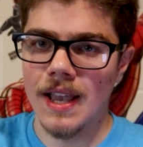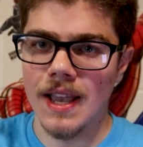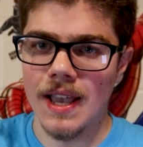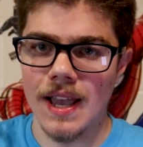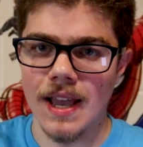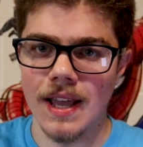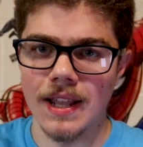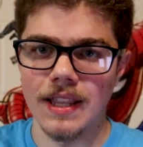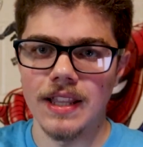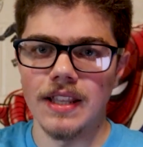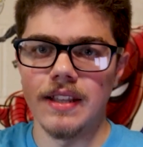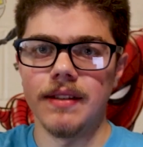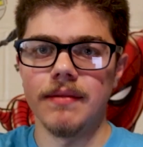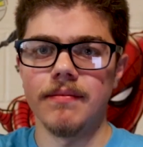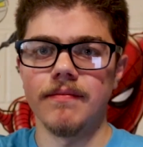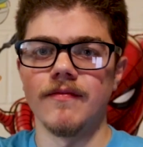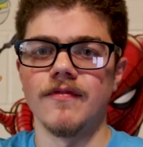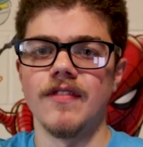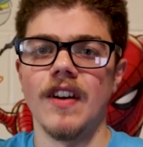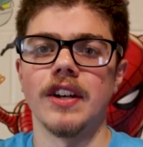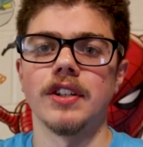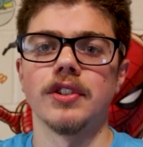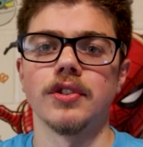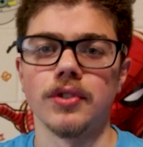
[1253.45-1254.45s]
and the
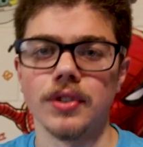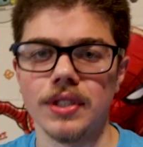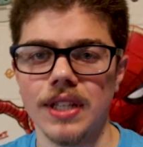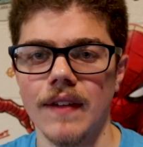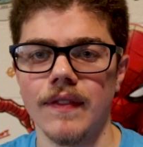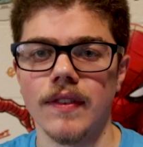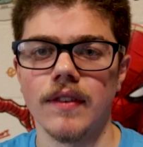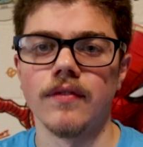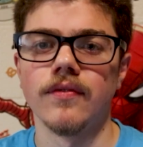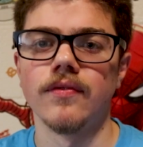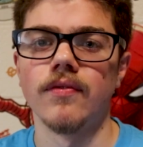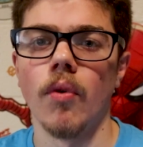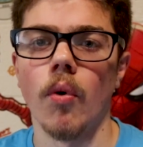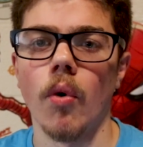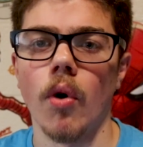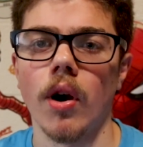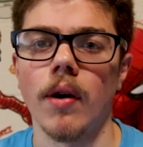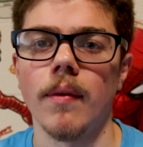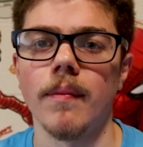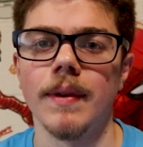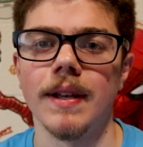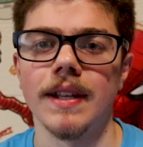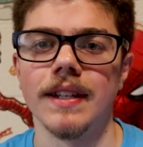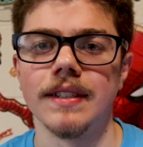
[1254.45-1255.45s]
Avengers have to
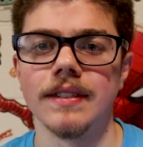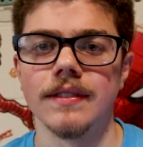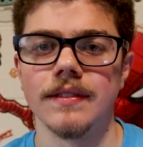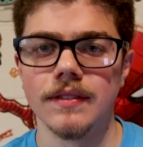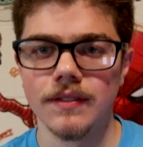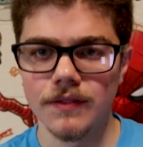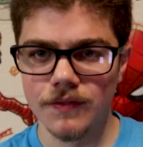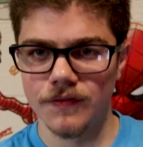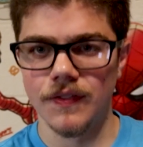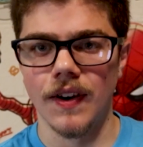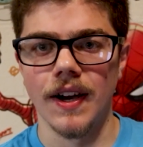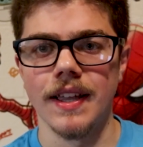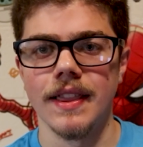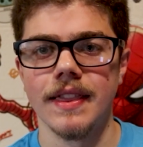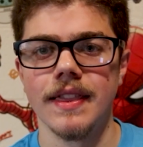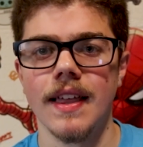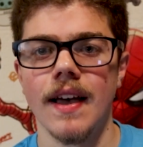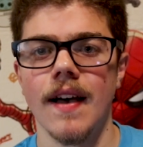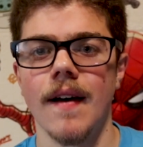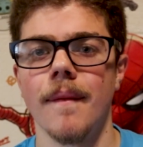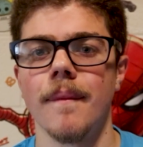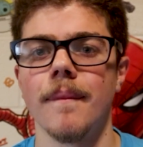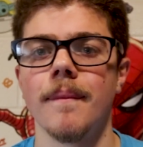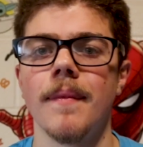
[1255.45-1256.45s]
form and fight
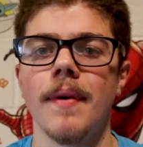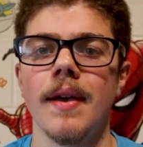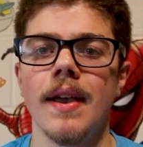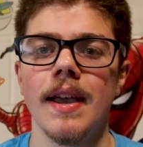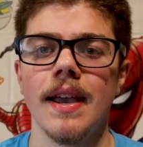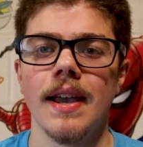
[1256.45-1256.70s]
them.